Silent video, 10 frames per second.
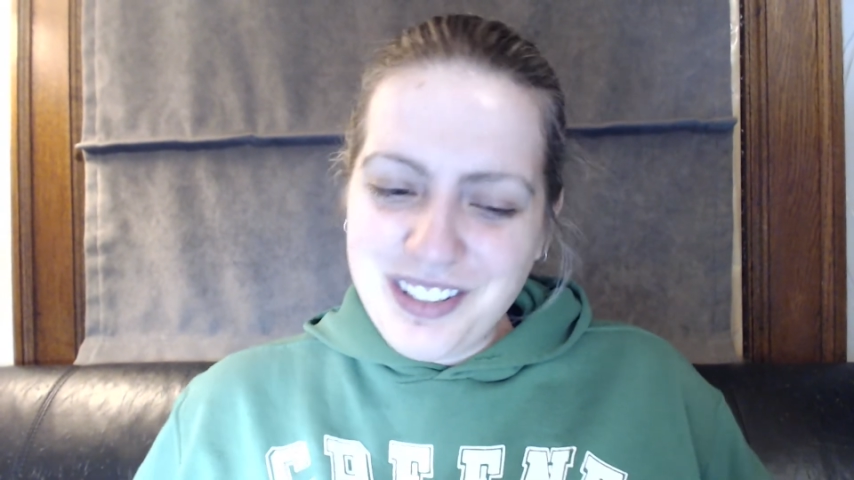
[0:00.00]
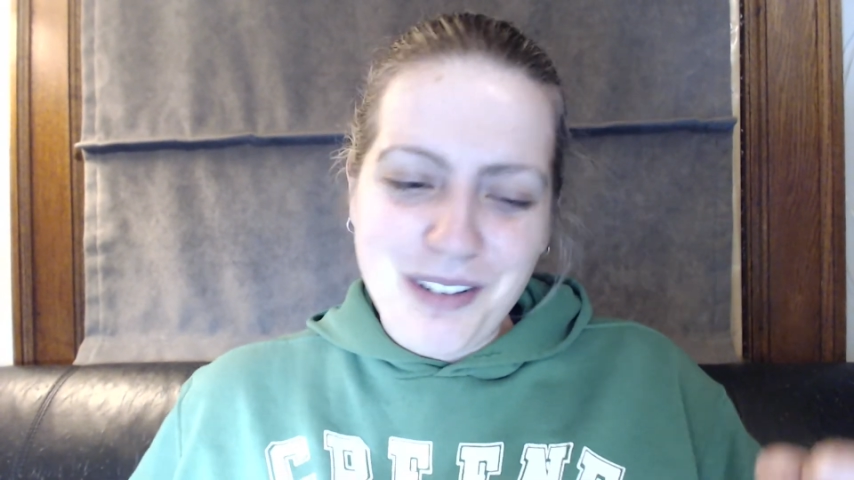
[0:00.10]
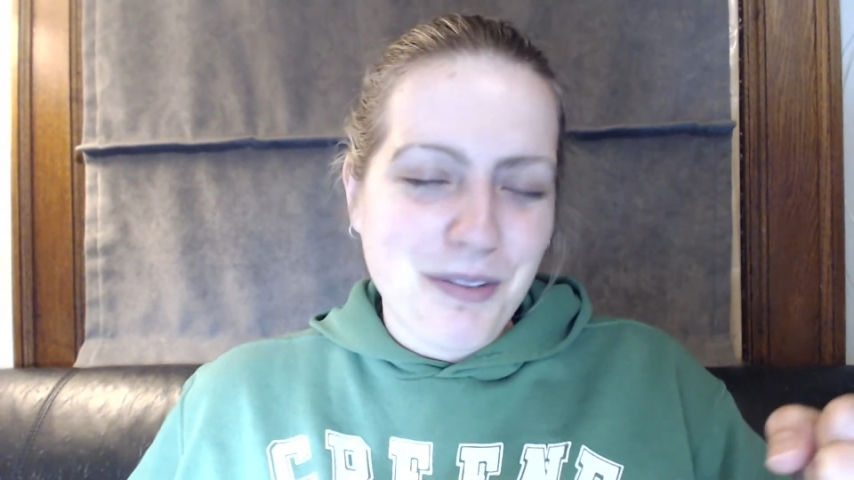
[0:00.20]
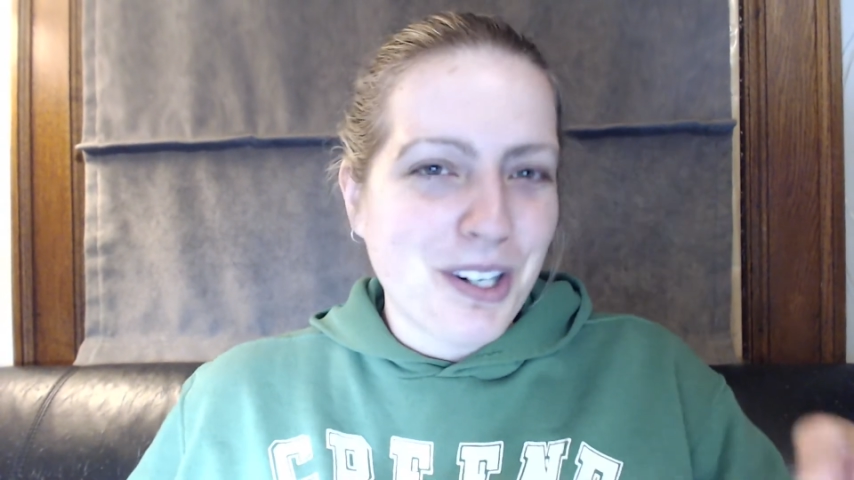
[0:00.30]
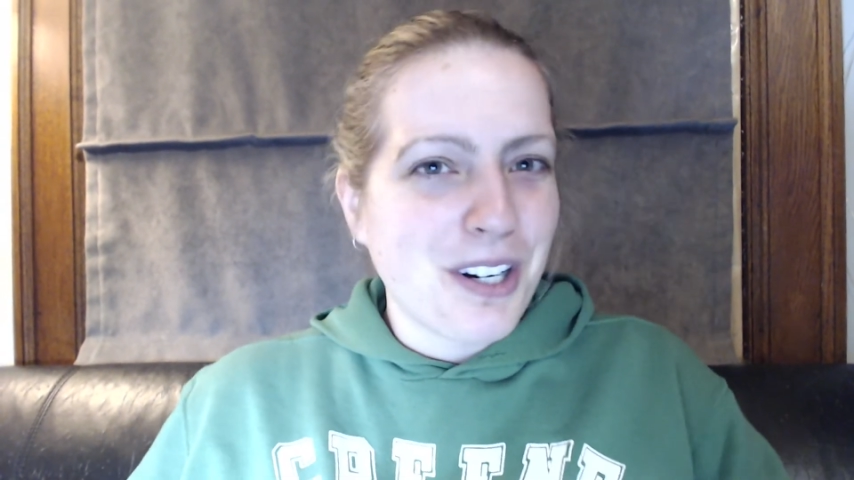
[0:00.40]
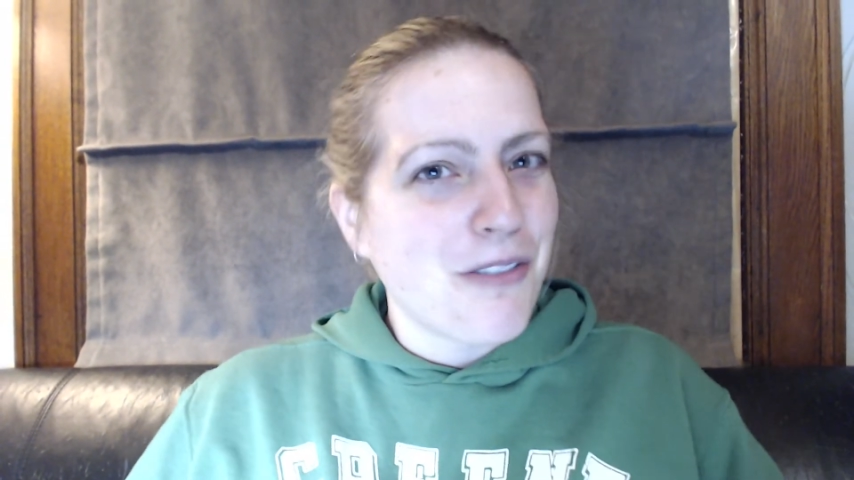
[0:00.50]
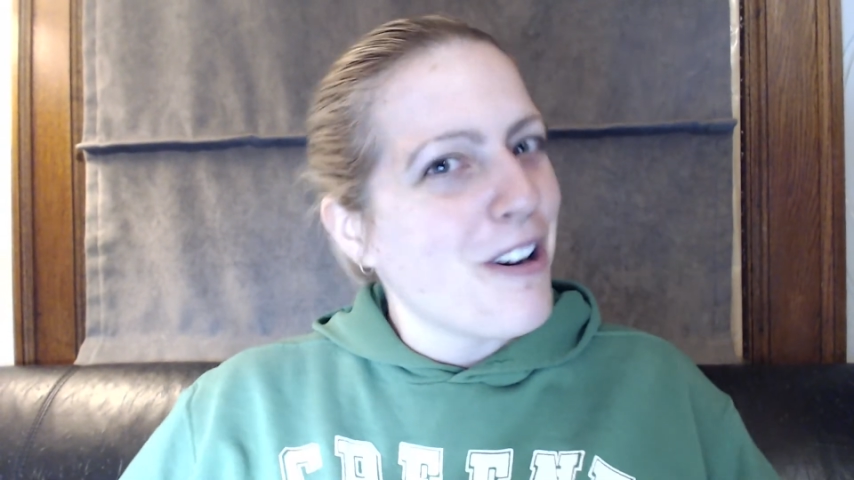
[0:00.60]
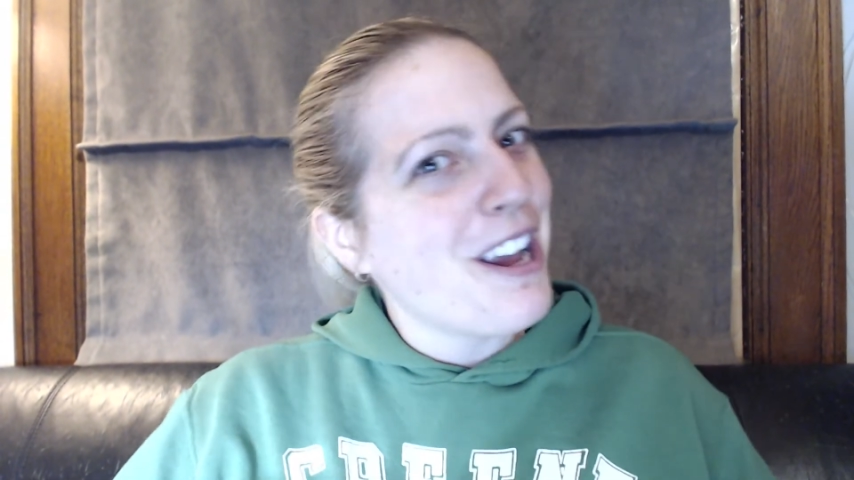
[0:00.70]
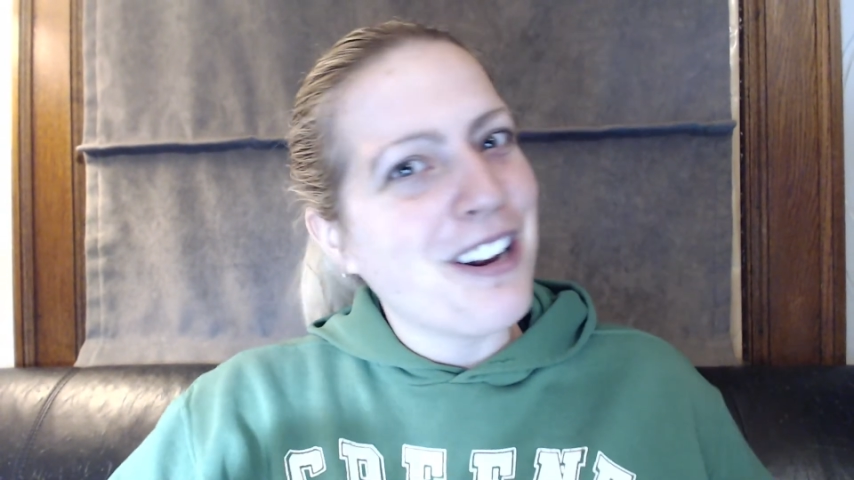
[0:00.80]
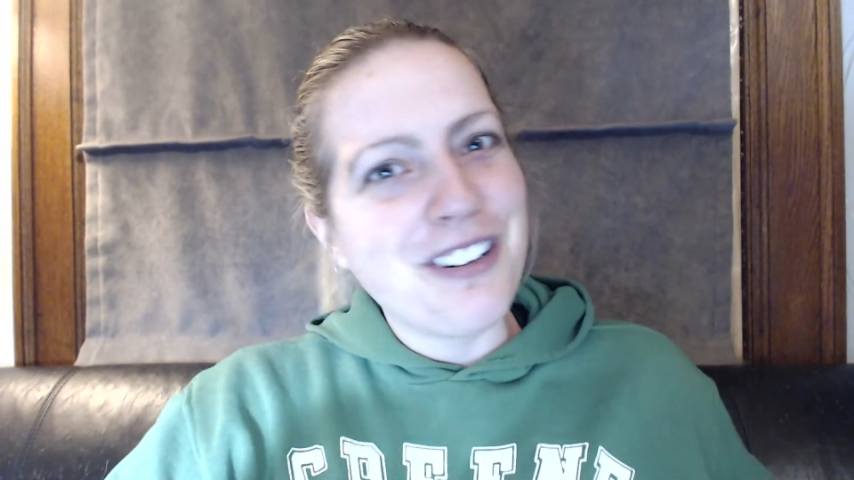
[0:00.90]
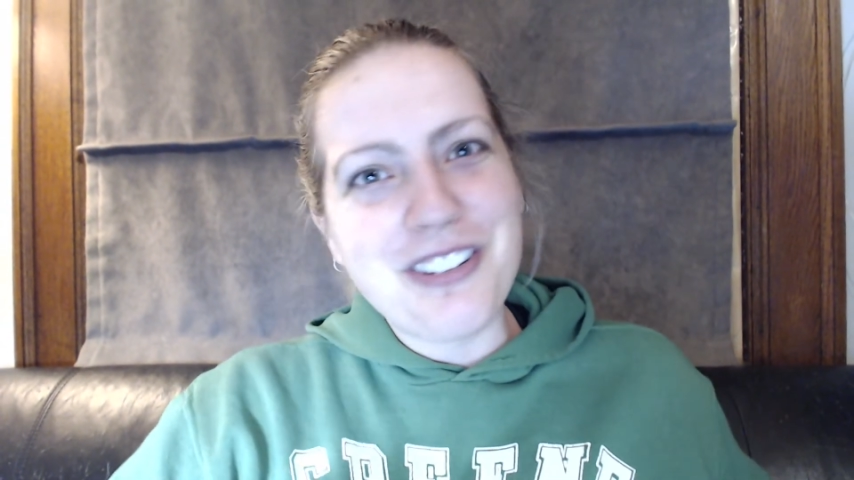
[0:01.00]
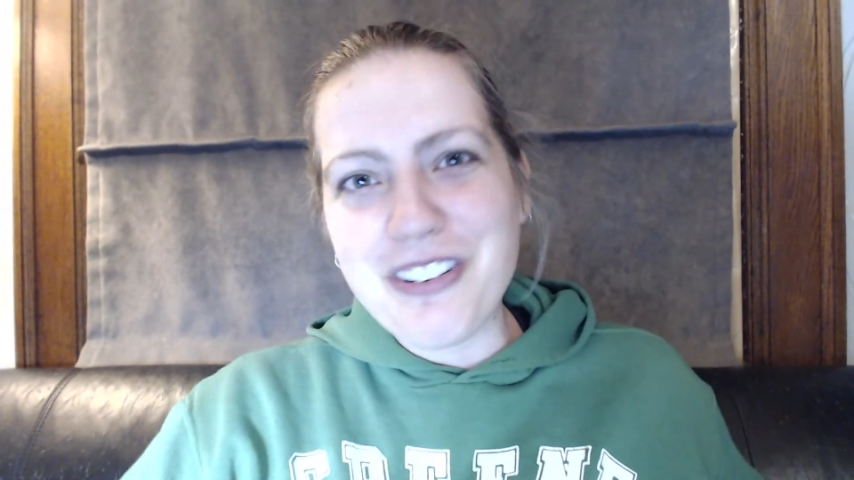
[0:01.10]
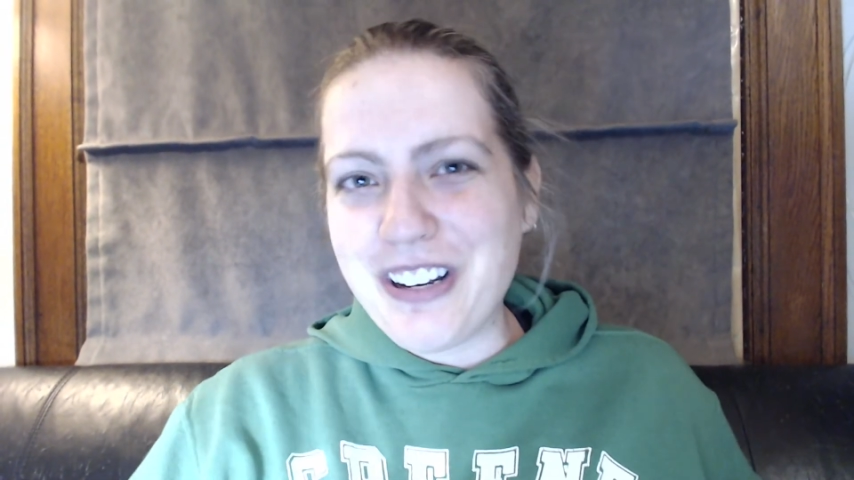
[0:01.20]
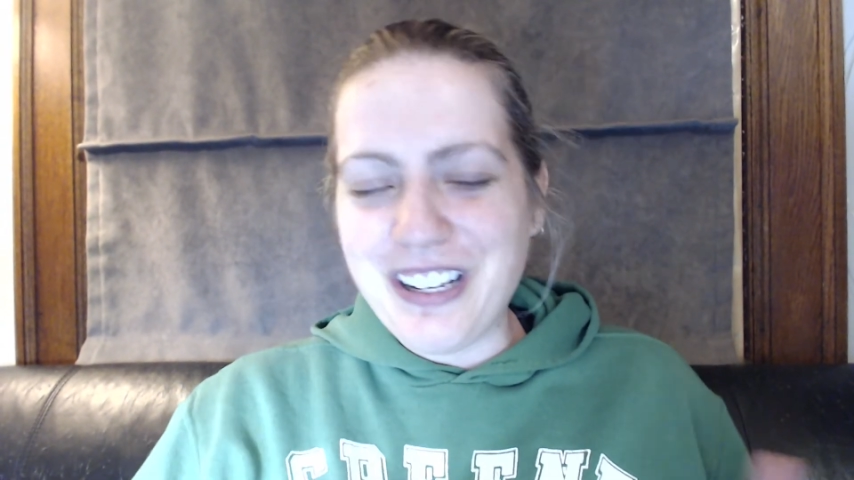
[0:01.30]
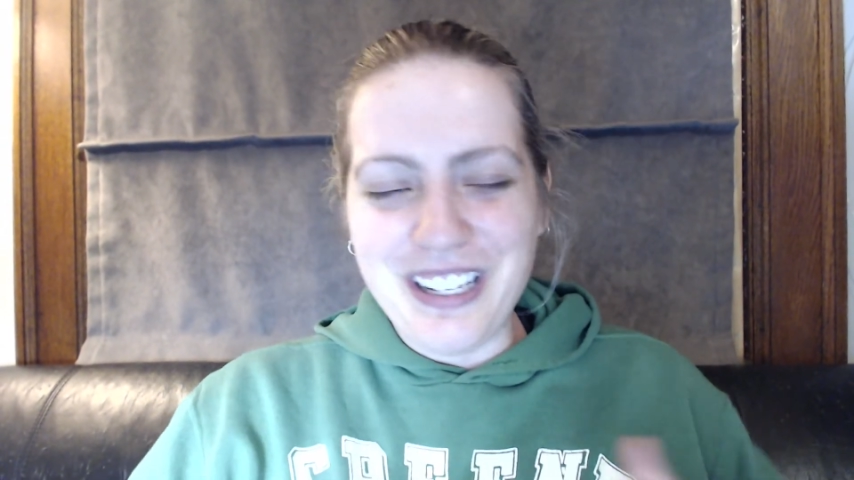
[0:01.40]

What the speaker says: I'm working away at undoing it,